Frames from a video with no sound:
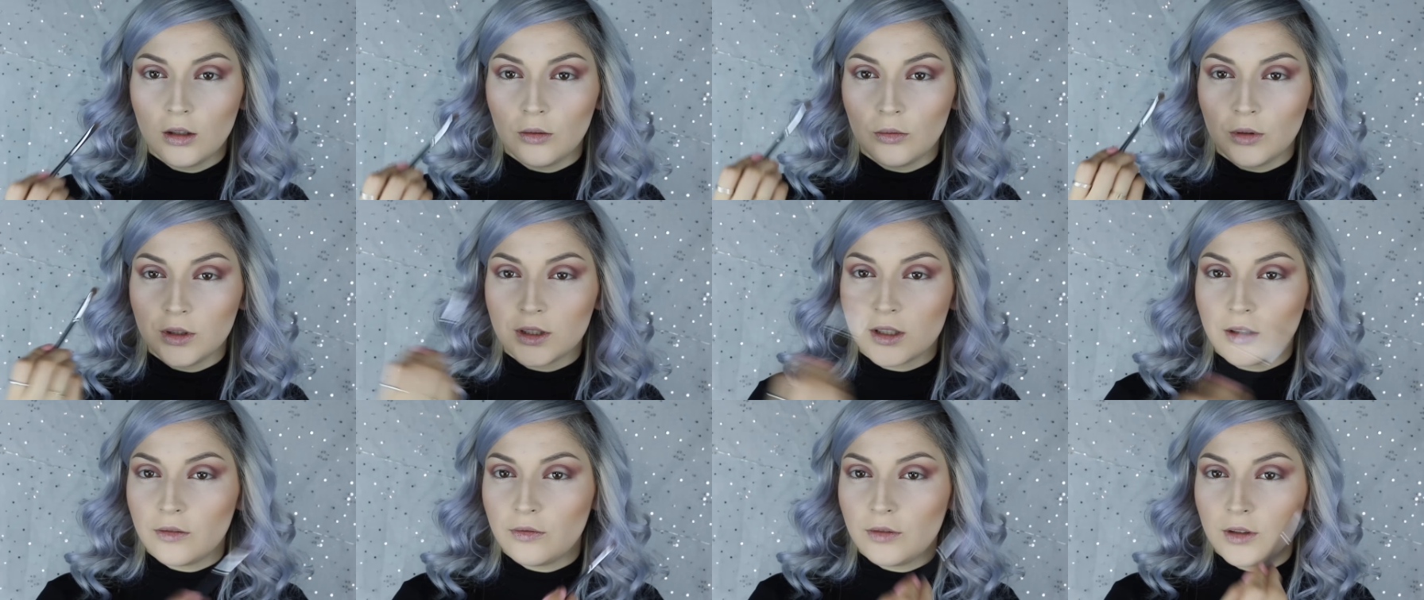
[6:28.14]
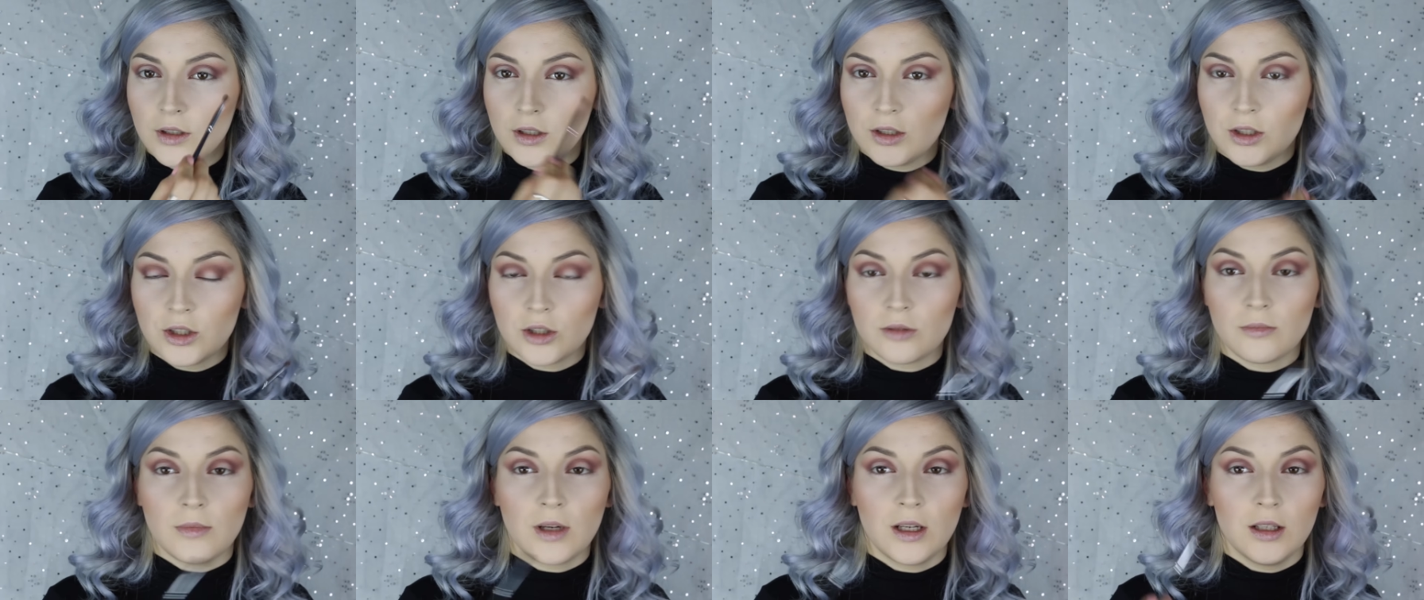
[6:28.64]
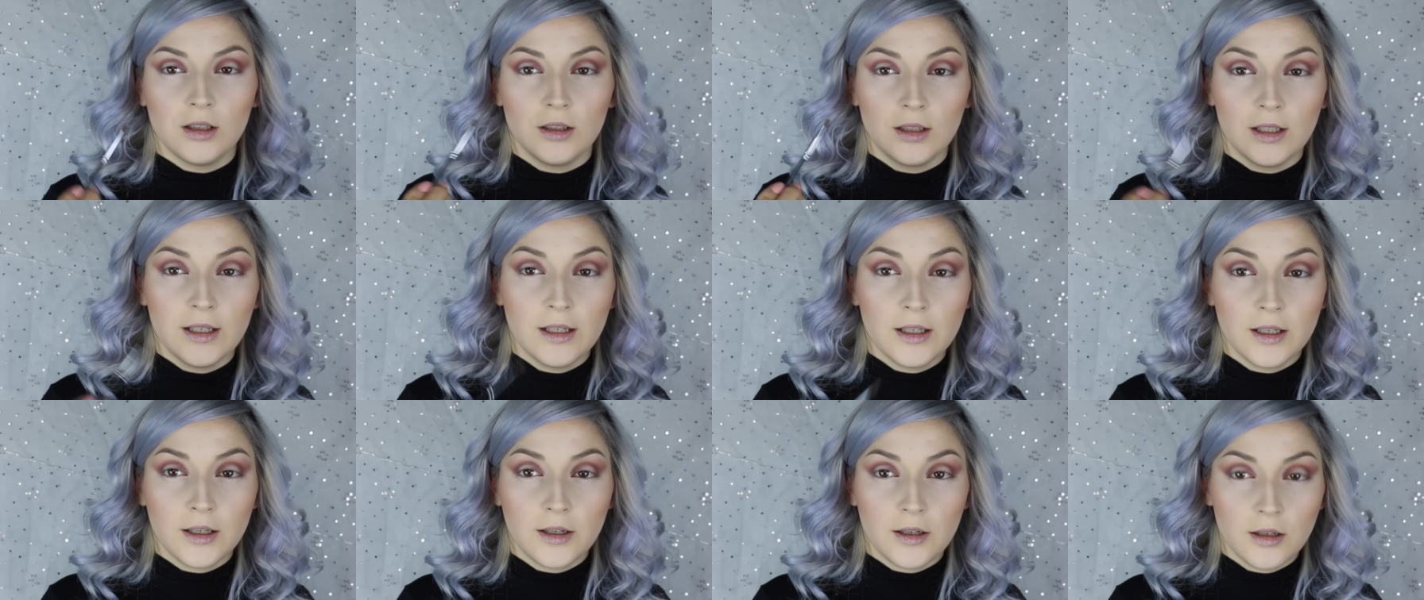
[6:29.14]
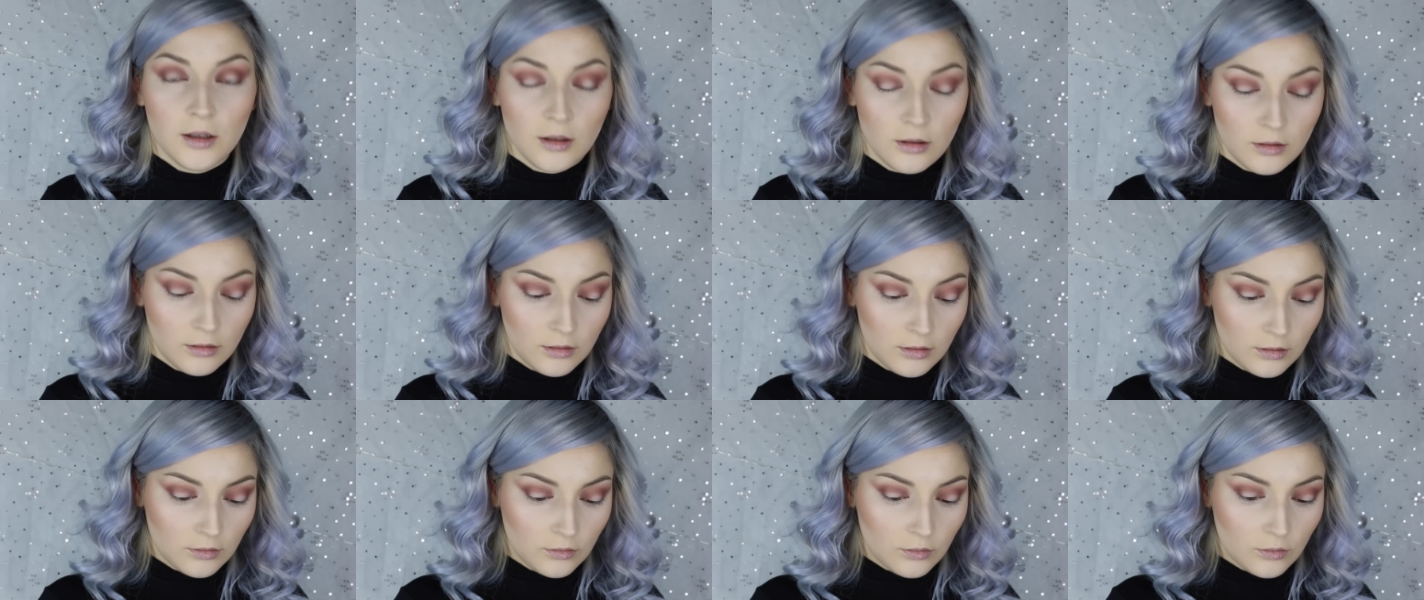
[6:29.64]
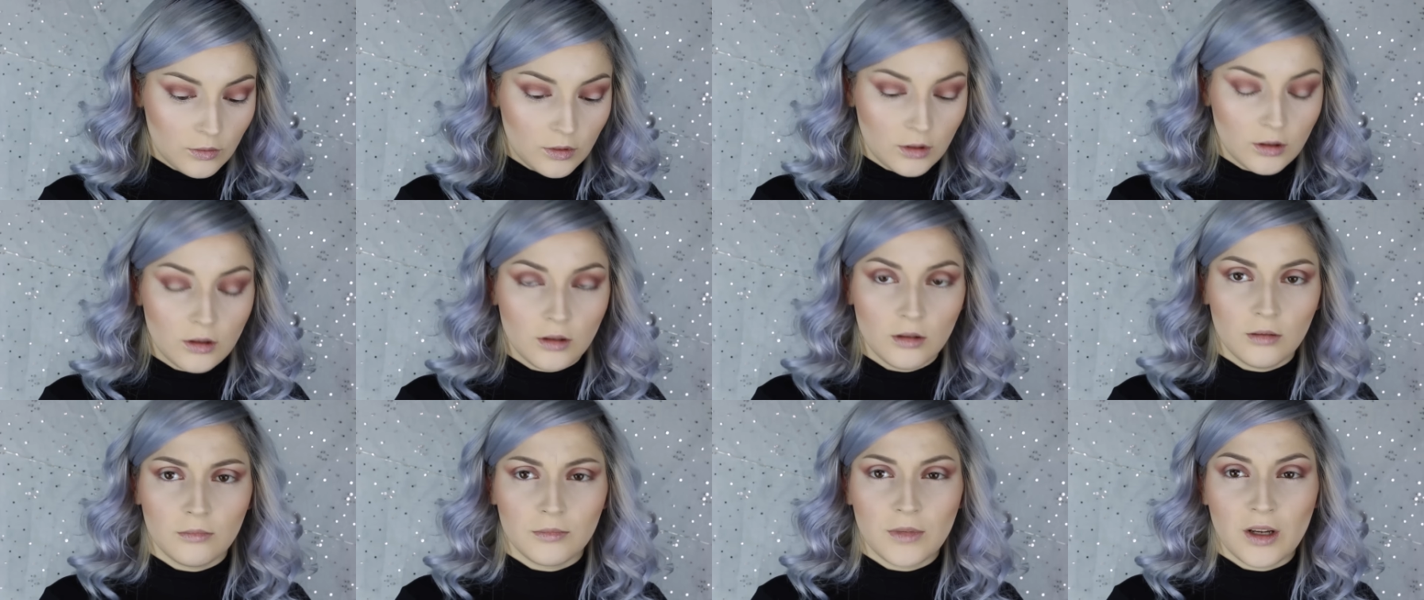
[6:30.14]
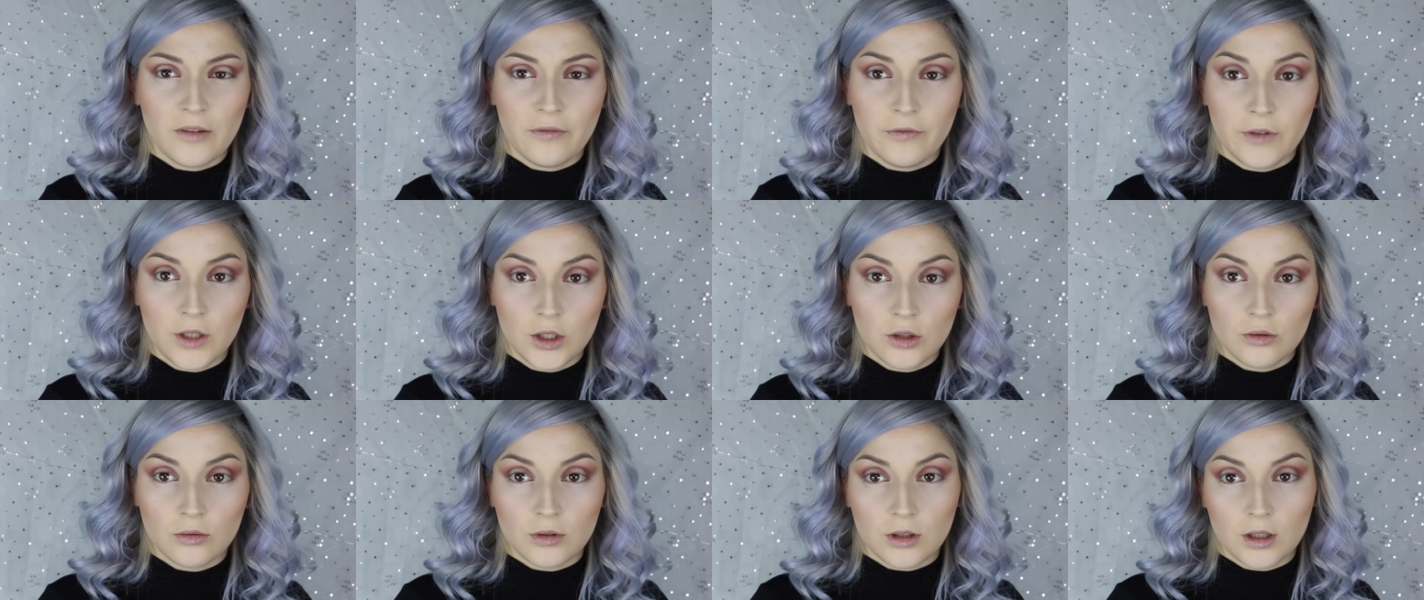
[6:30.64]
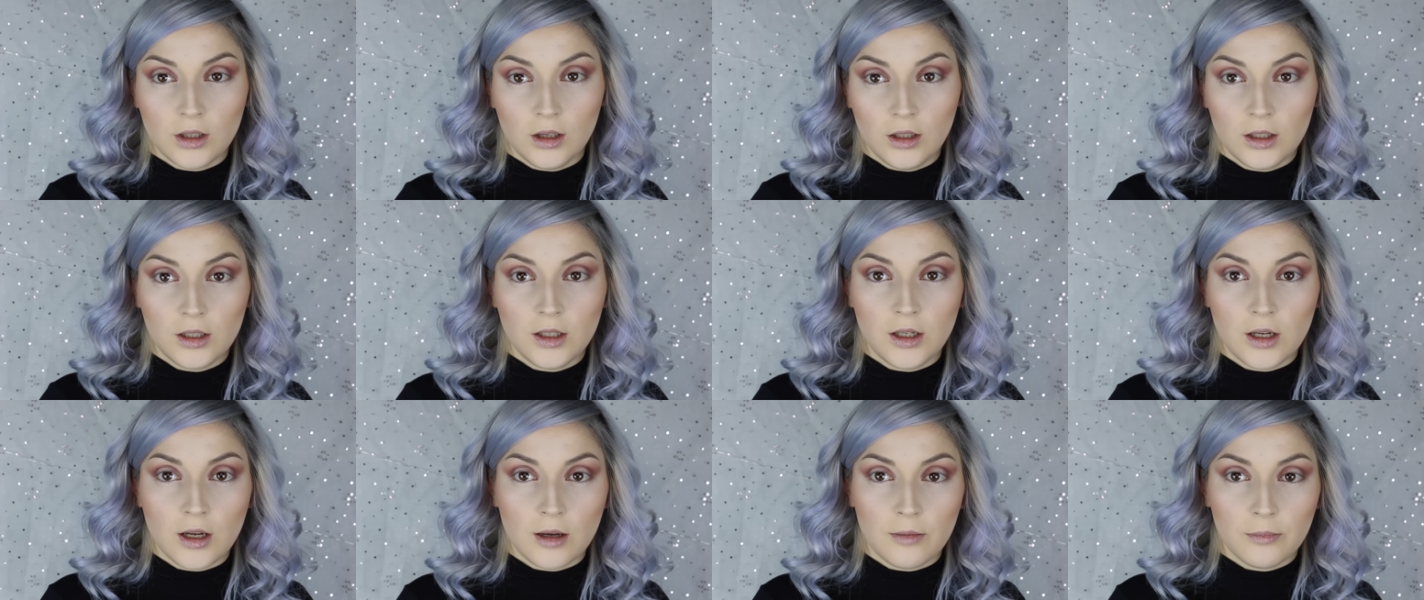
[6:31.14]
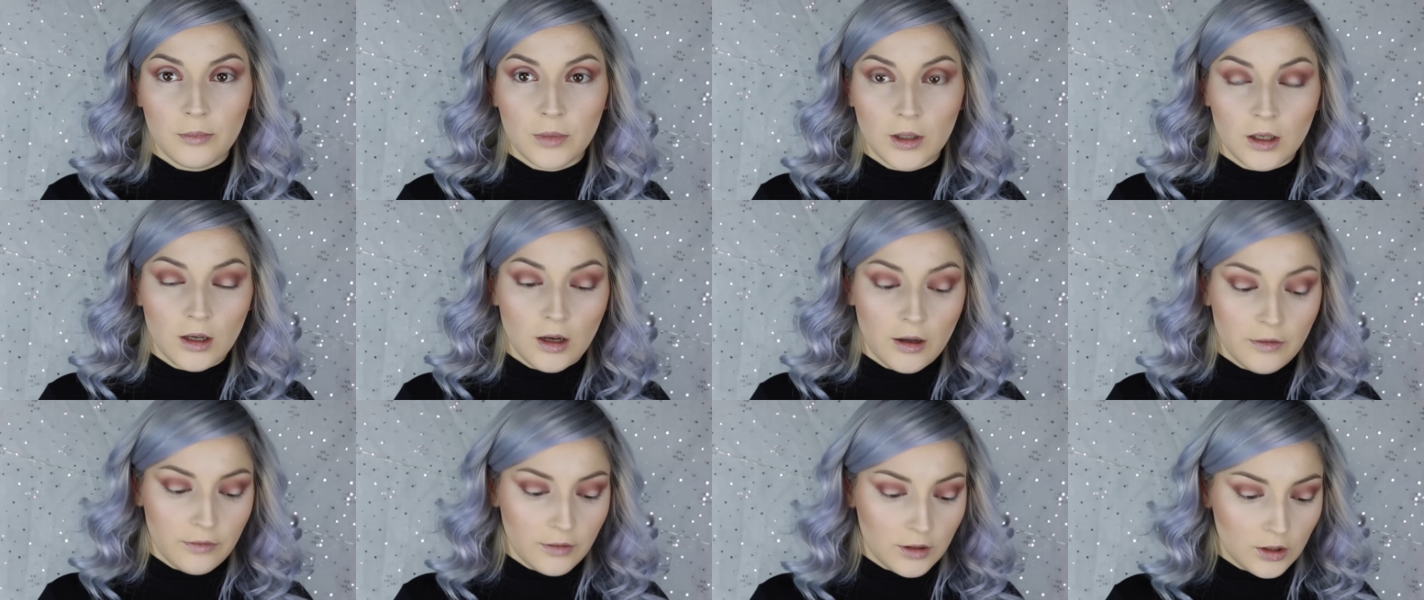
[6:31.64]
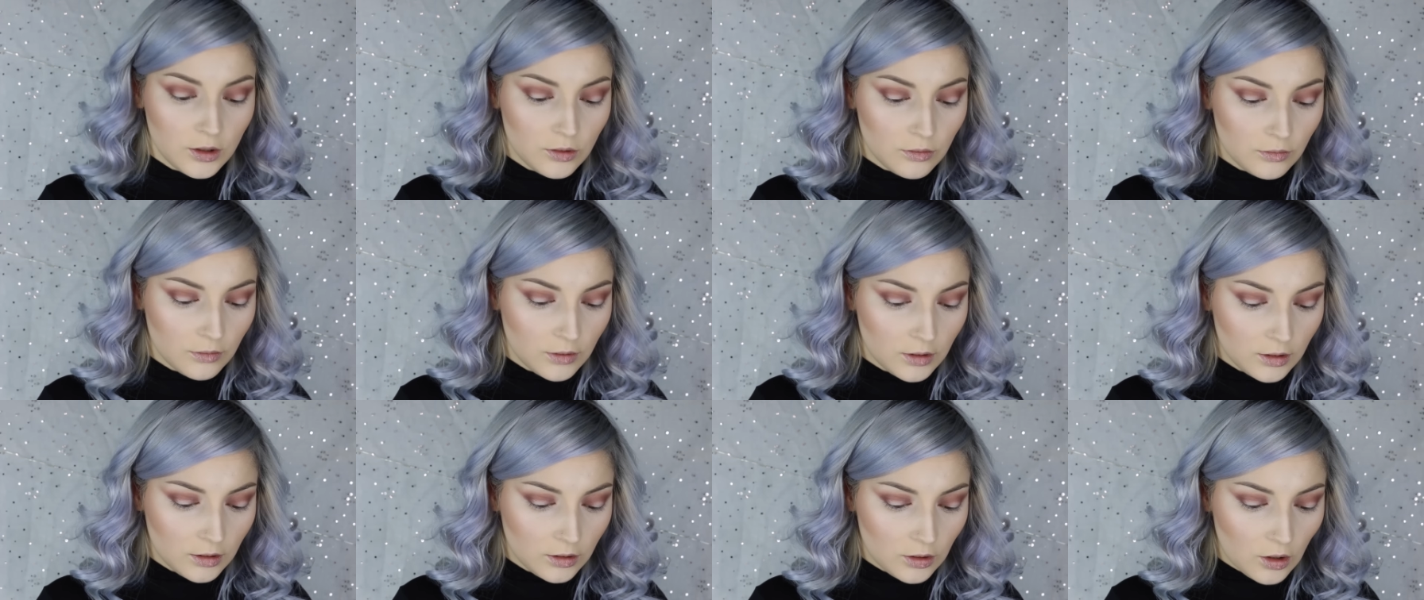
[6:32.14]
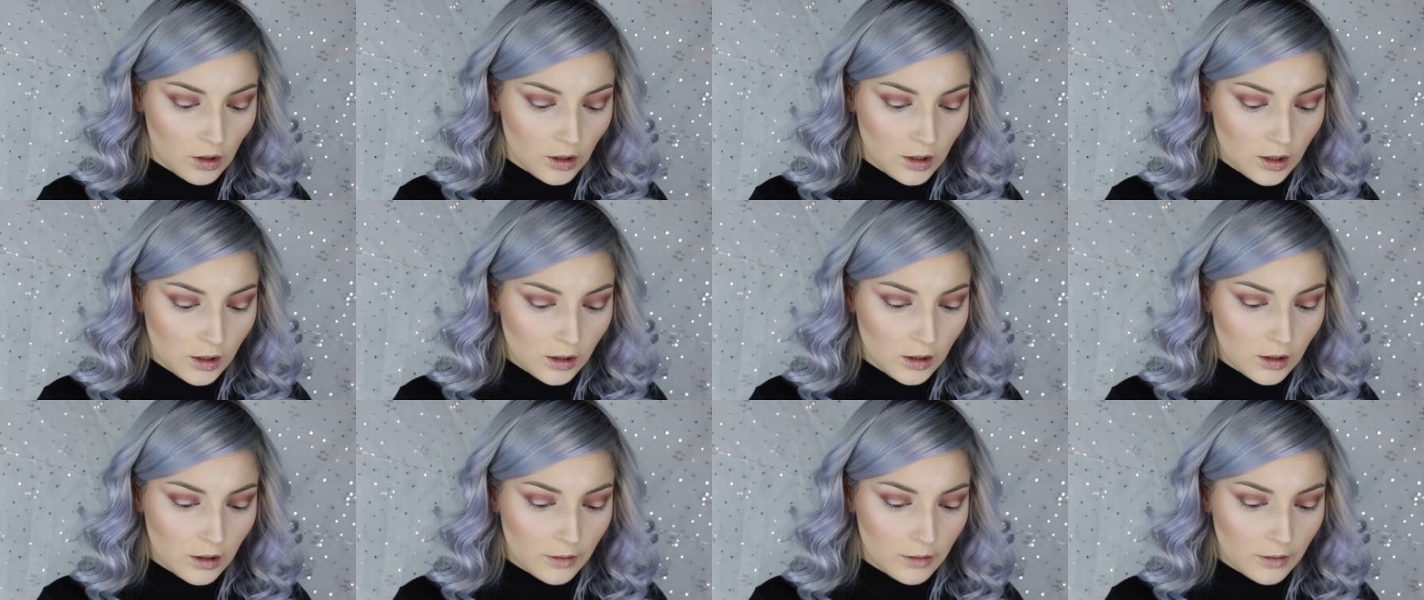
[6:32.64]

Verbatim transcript: then once I finished my lid, well, I'm not finished with the lid yet, but I finished with the dark color.